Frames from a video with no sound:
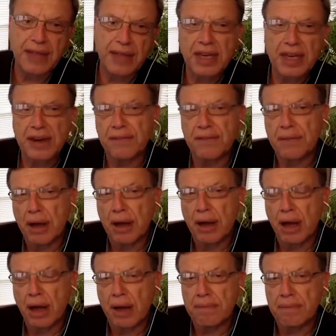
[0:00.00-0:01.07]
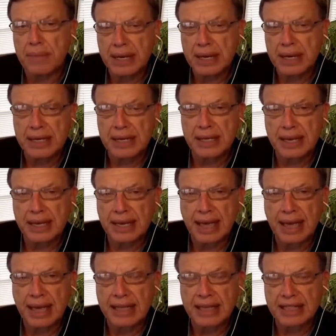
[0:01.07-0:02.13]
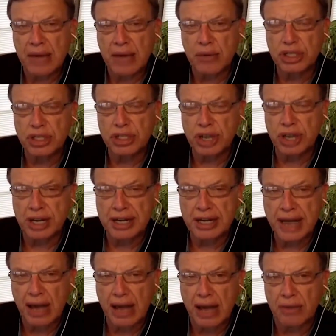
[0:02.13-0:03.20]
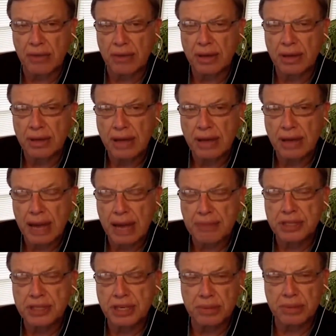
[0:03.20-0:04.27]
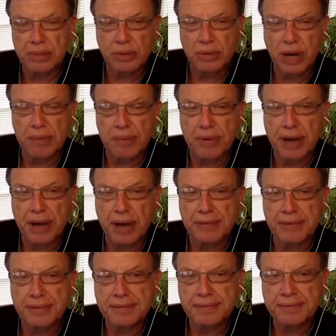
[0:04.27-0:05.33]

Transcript: And then mm-hmm. immediately as that was shutting down, Epstein blew up, right?